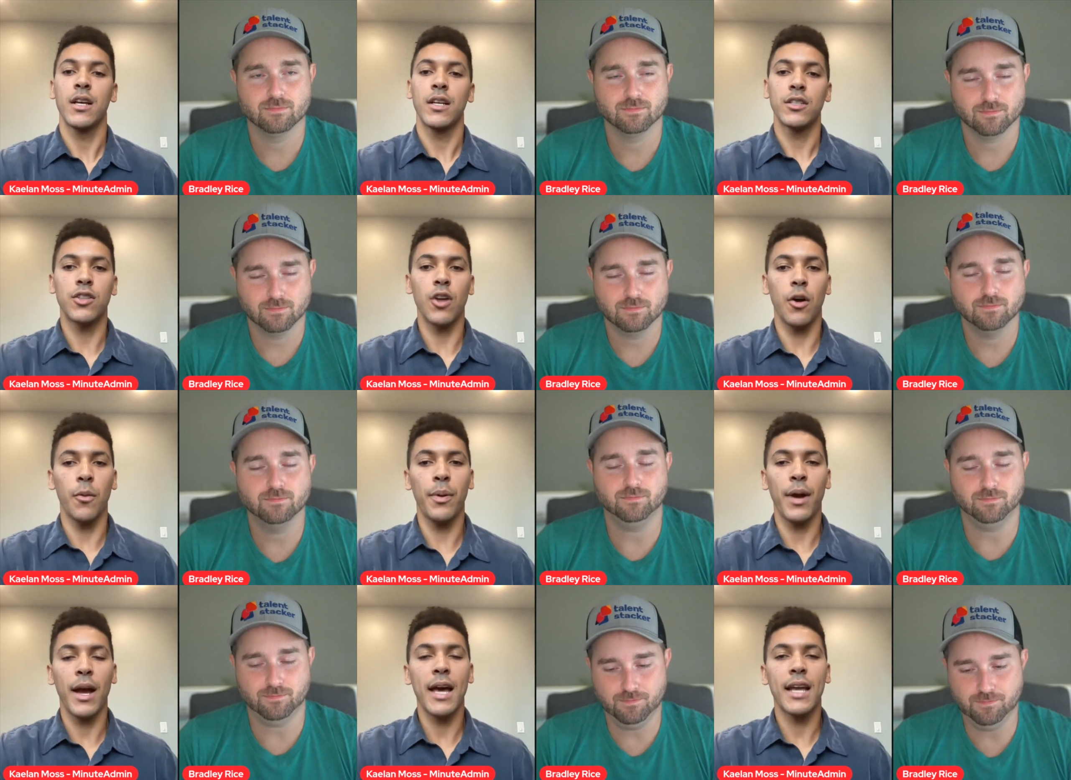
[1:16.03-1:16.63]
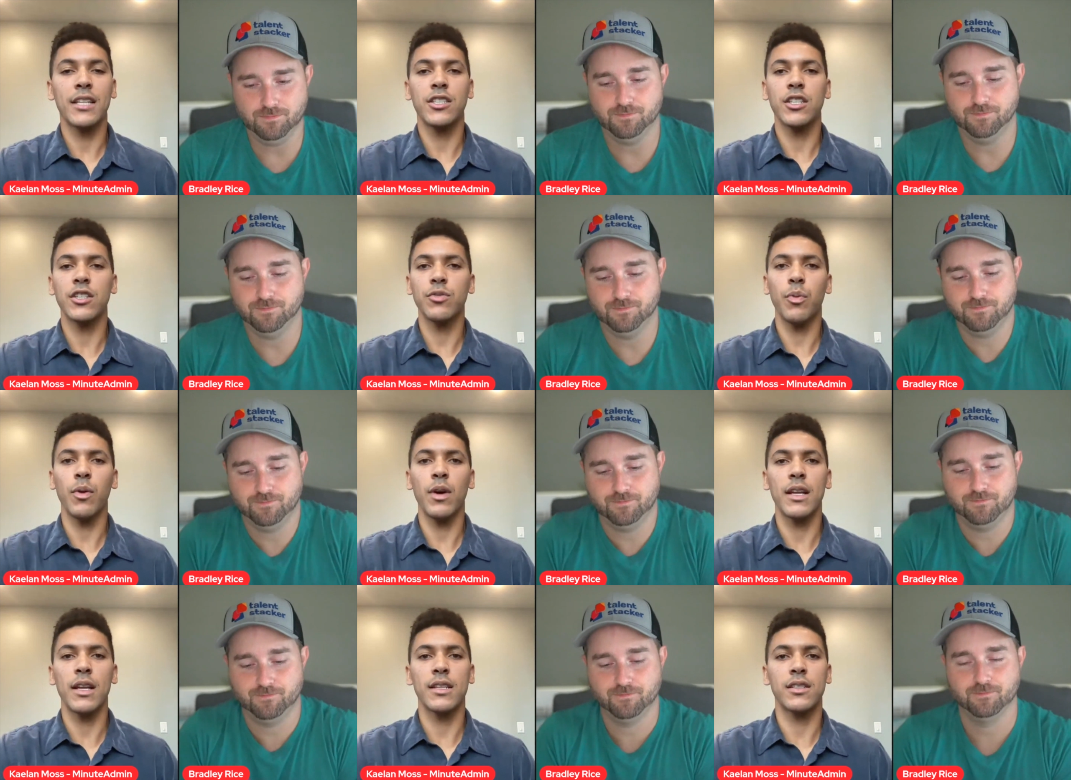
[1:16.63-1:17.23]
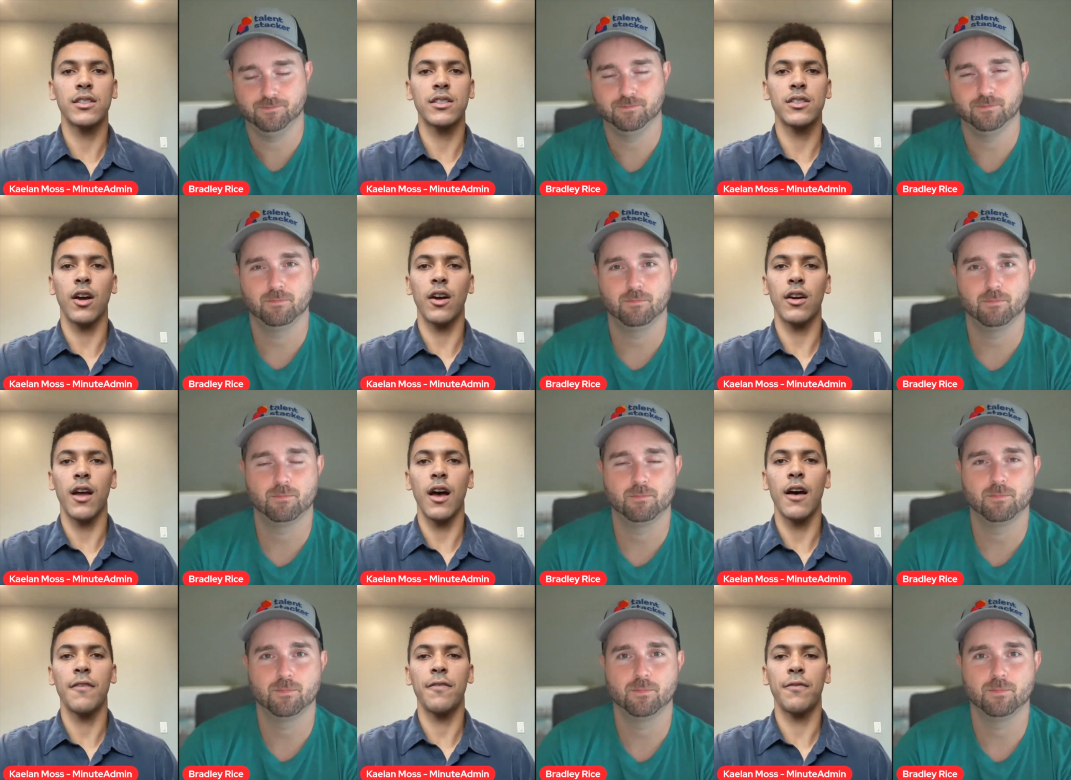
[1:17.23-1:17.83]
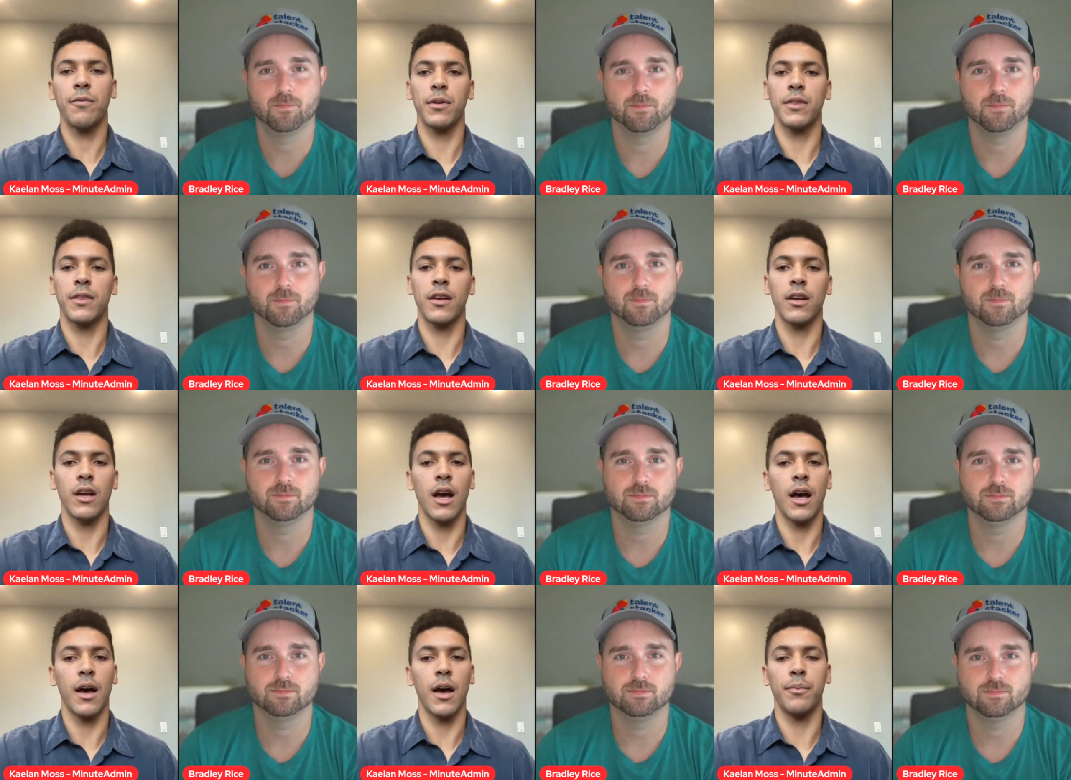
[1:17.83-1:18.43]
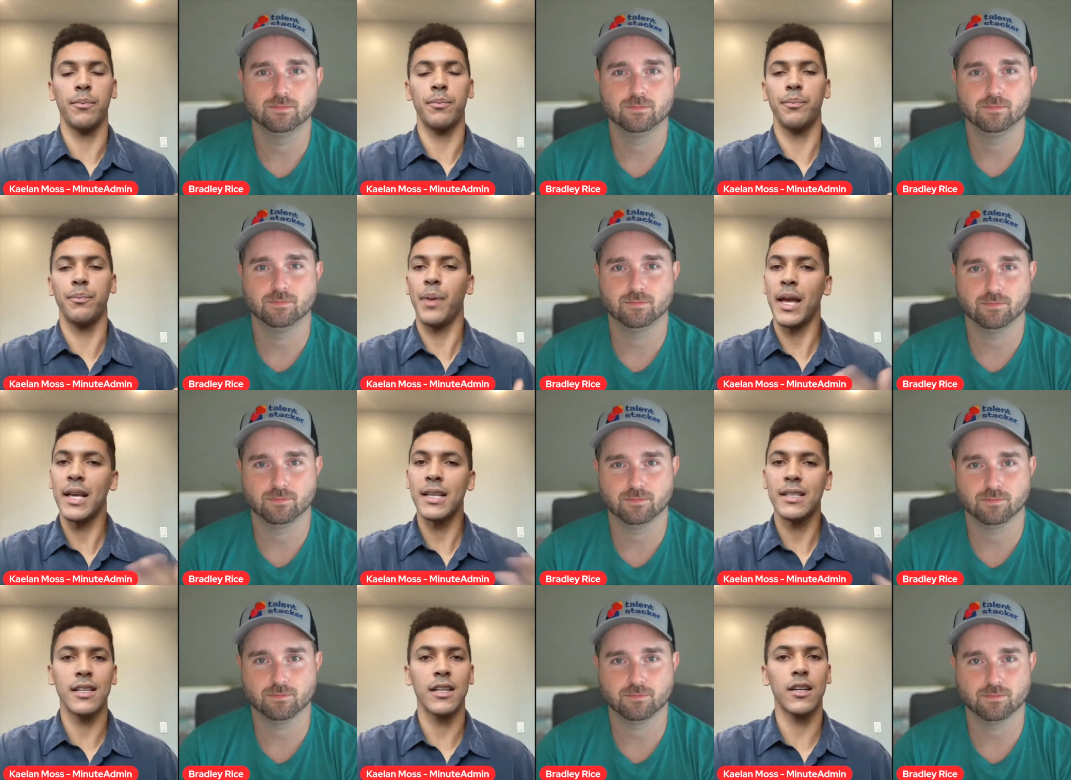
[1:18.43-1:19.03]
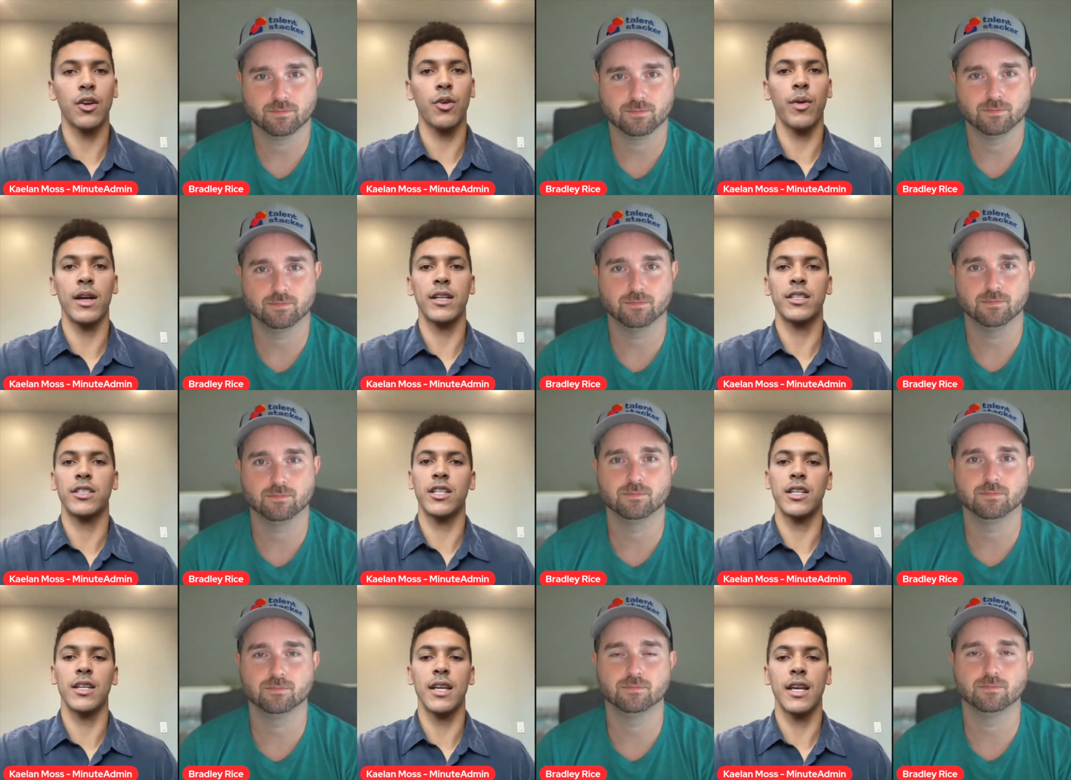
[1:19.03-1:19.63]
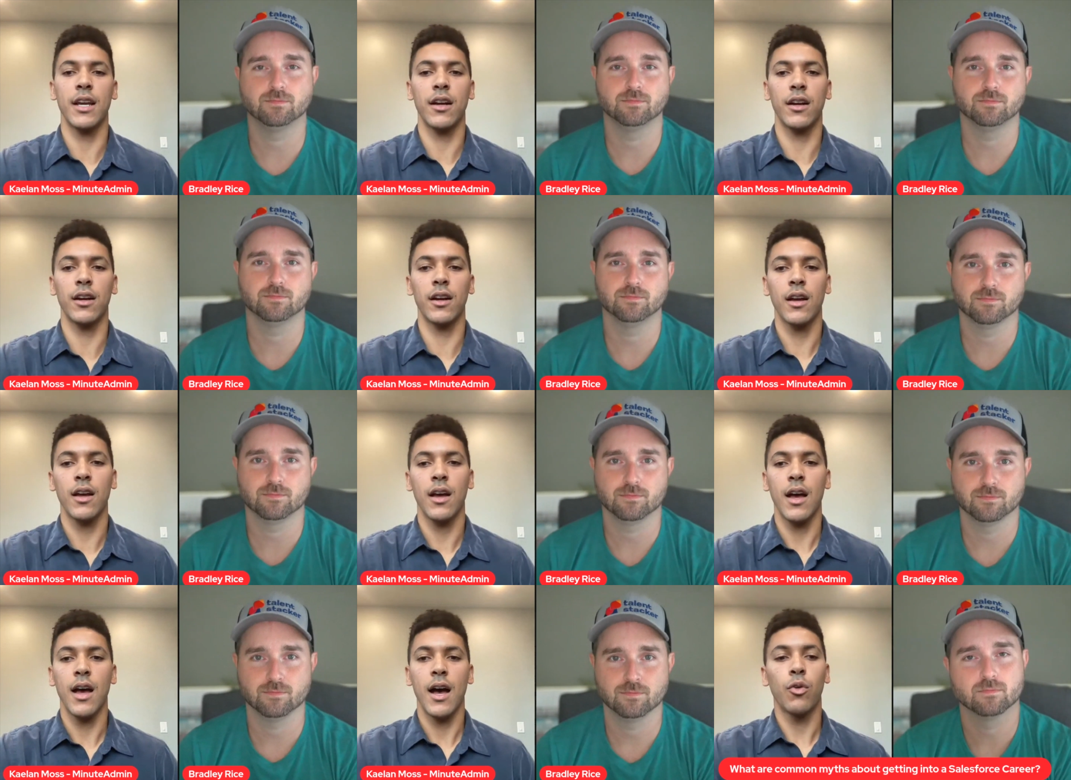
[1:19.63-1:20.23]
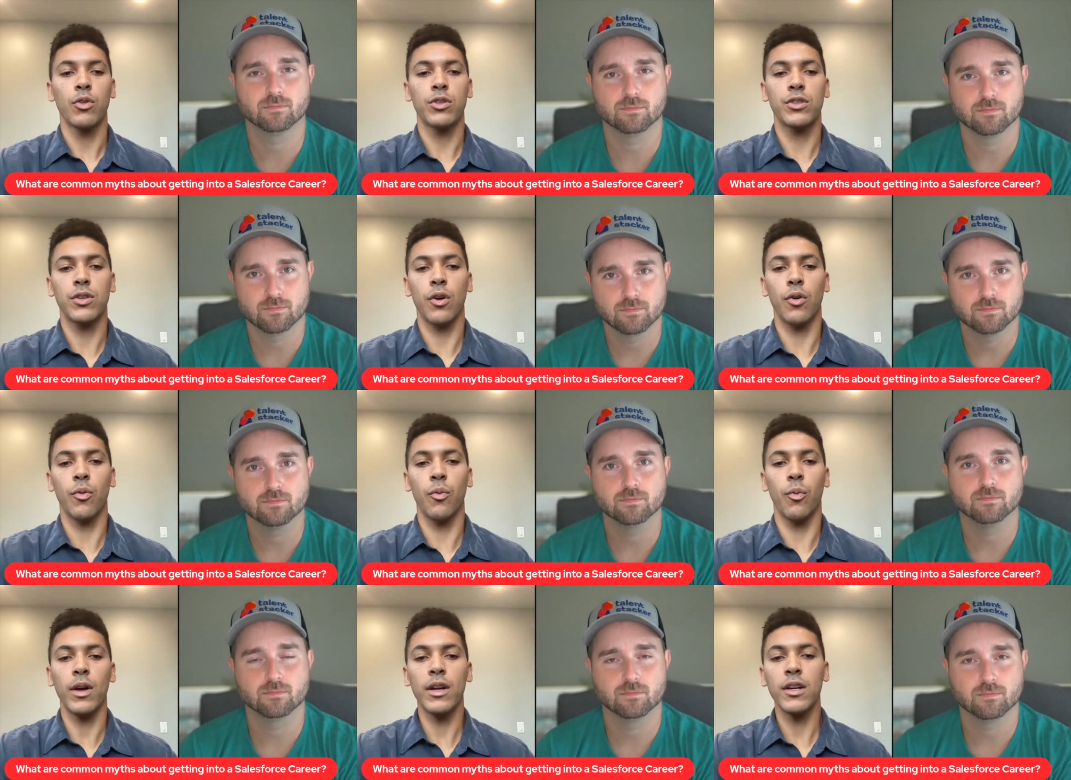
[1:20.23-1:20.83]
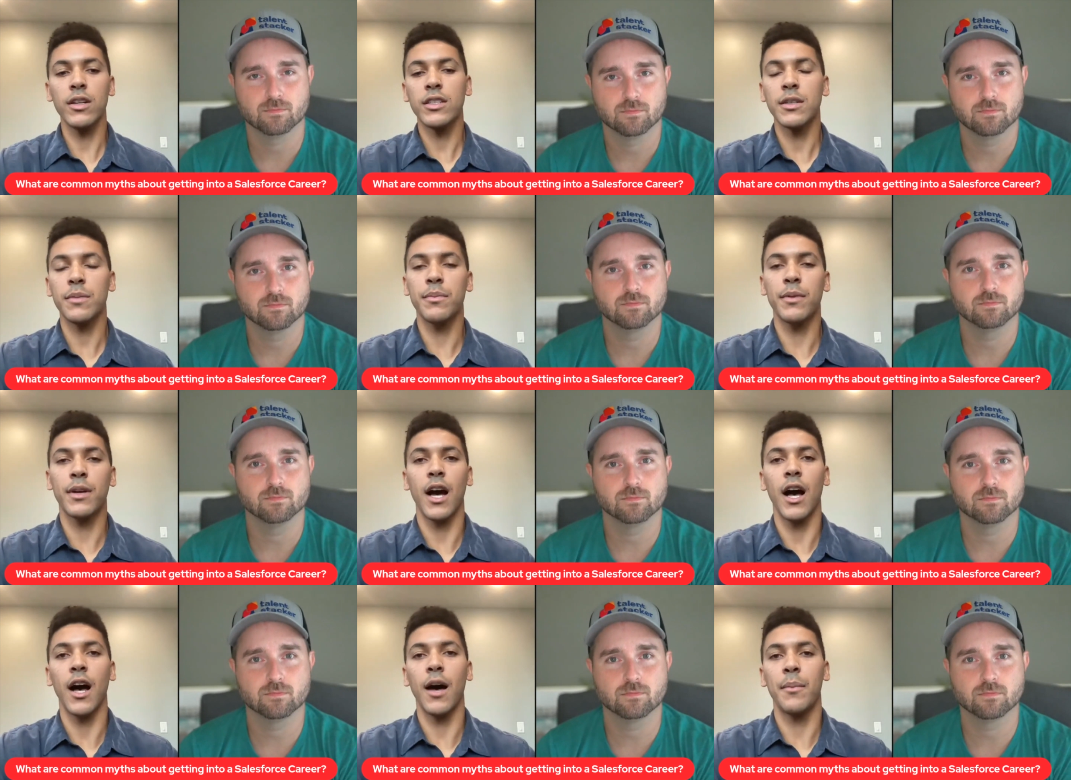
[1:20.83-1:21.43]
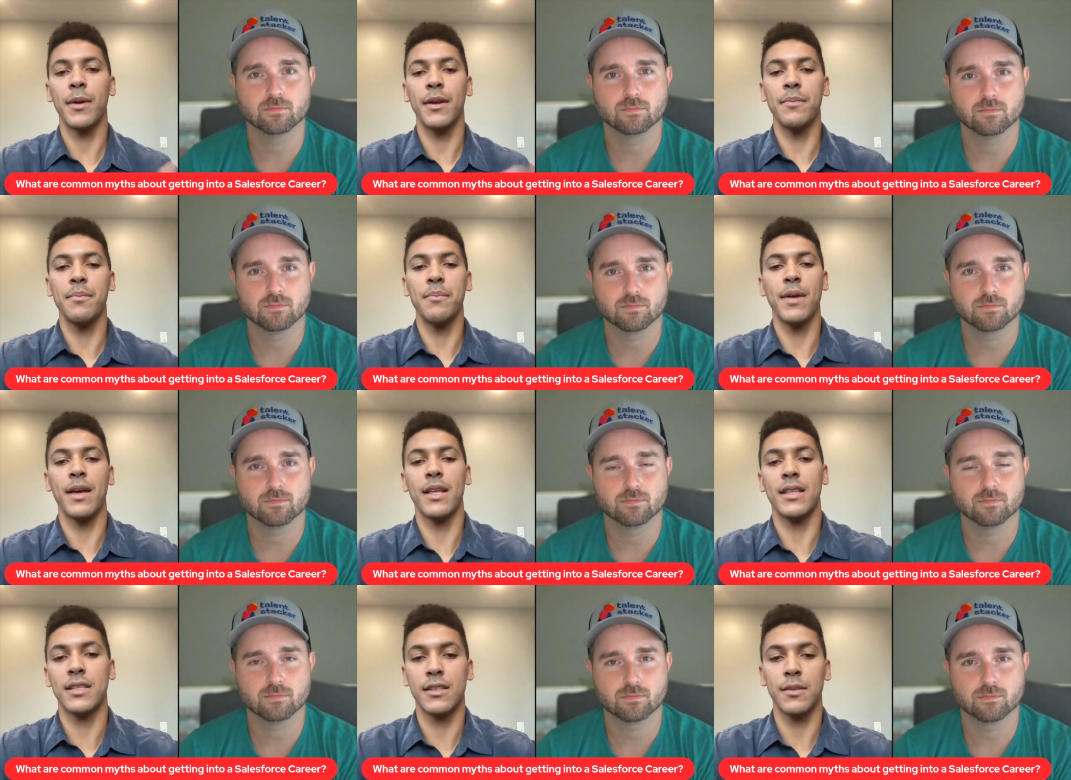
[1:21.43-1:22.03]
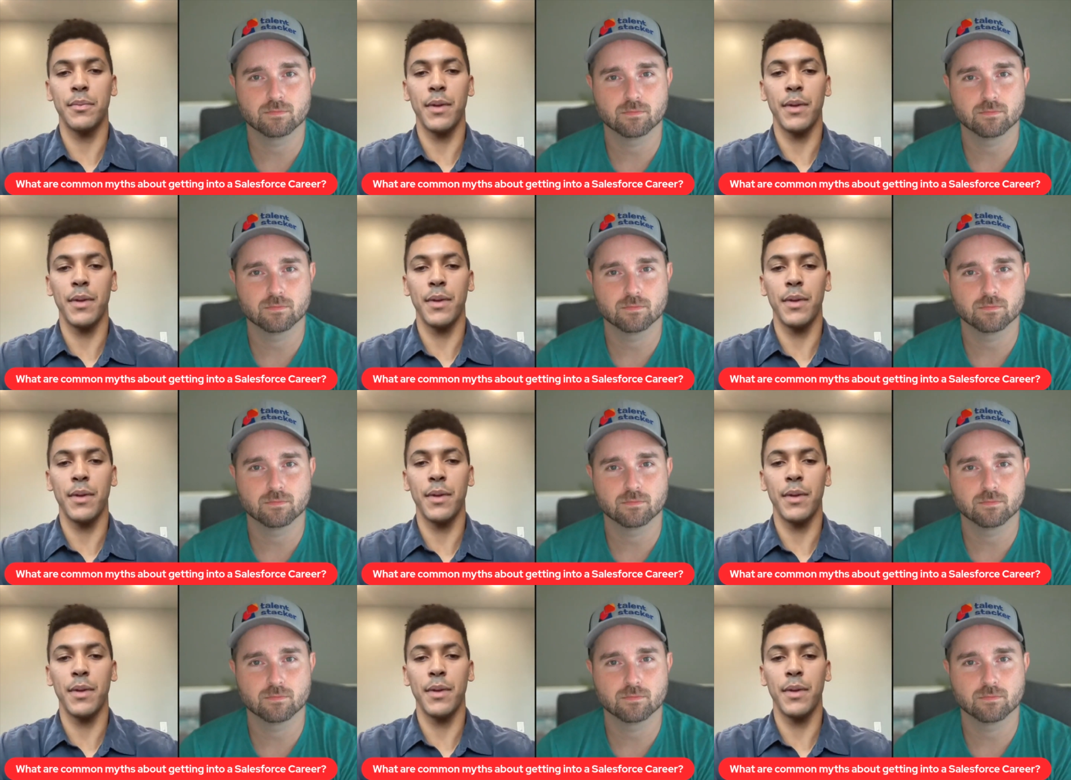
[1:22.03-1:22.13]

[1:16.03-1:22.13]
Speaker 1: So, Brad, just want to start off with a, a basic question here. So, what are some common myths